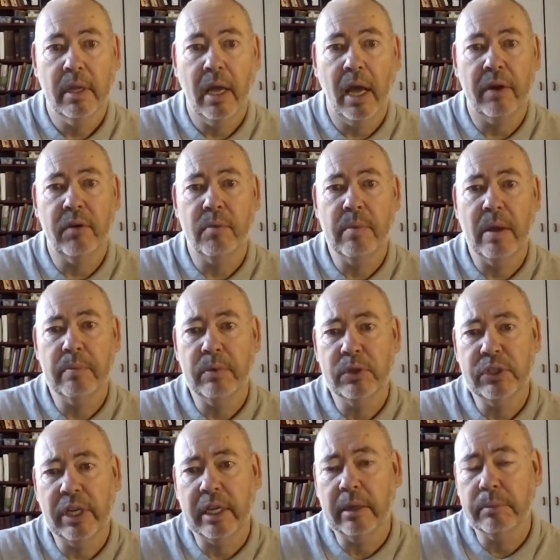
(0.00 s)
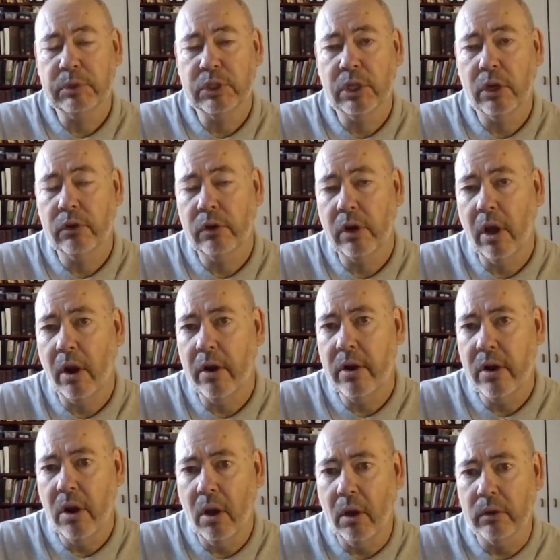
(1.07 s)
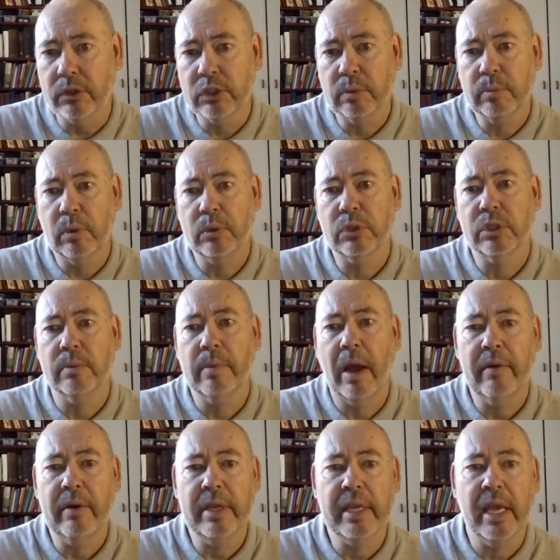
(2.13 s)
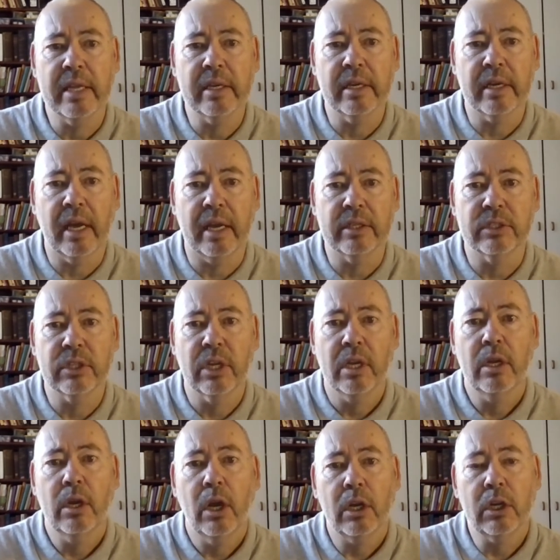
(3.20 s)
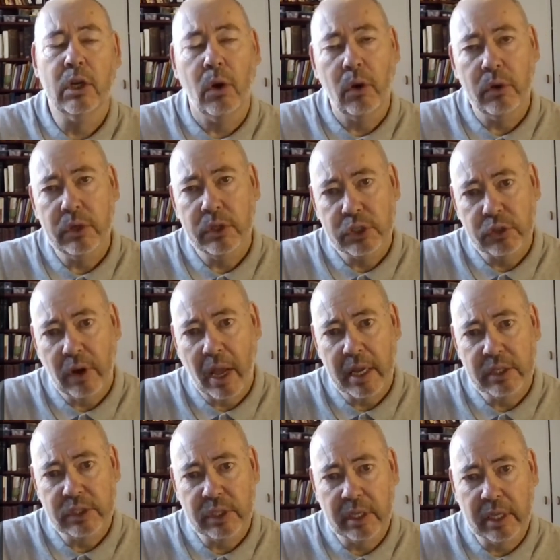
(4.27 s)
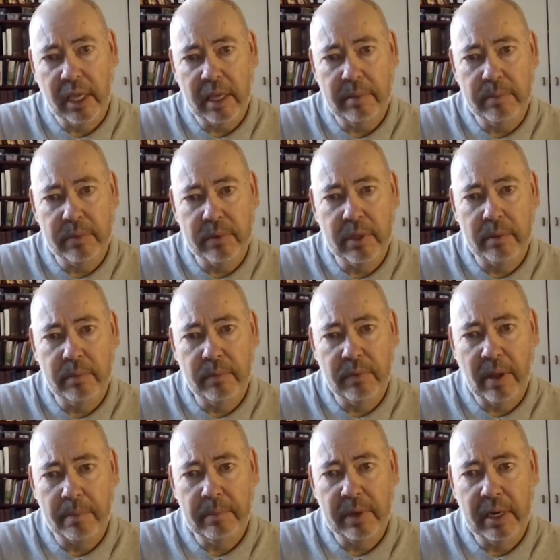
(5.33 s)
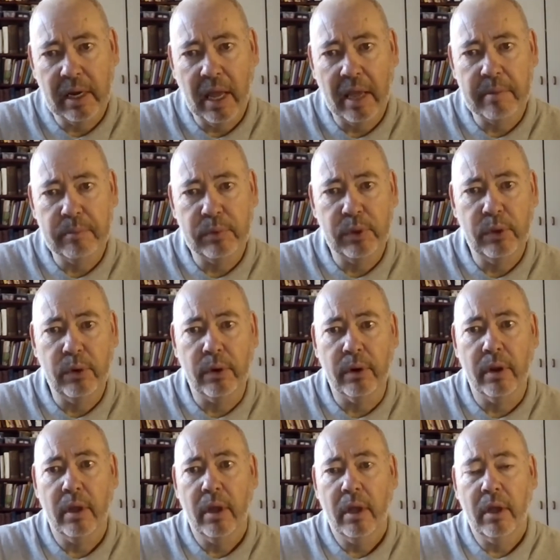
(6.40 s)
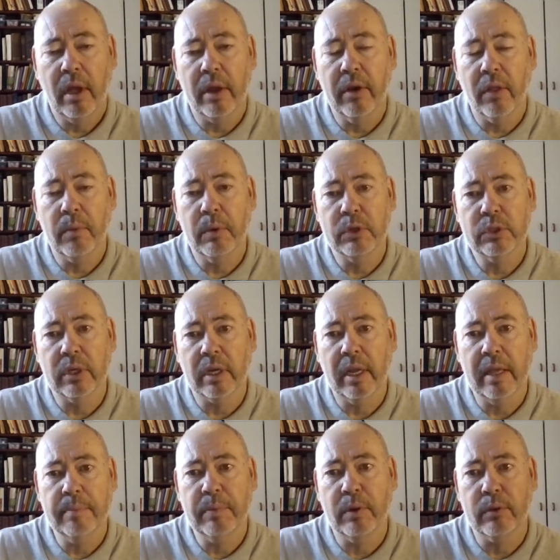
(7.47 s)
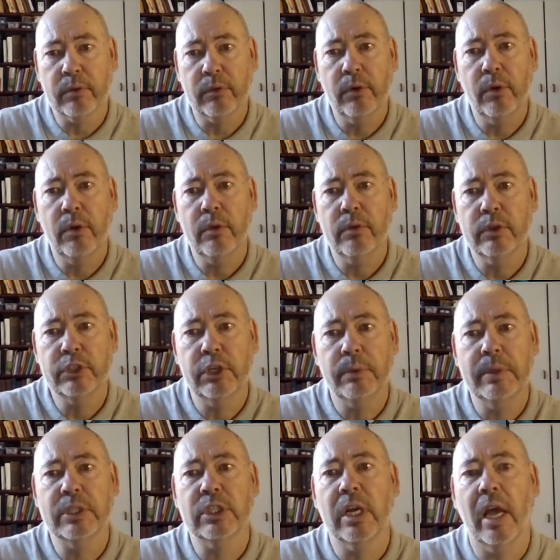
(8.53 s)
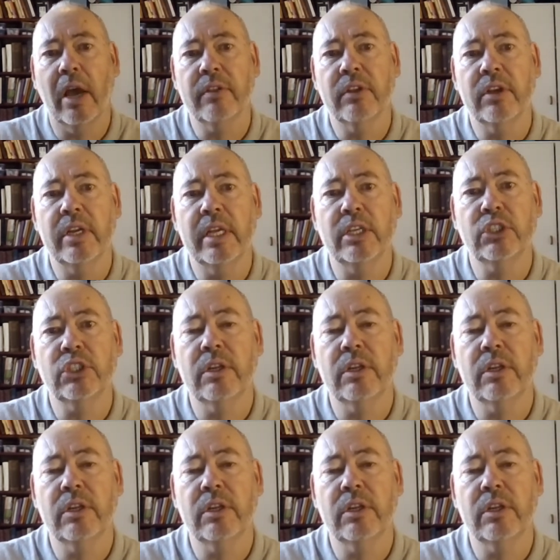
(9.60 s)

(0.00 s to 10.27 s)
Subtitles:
And remember, Jacob's children are not supposed to marry Canaanites. God is trying to keep the family line pure. In other words, keep it through the Jewish line, the nation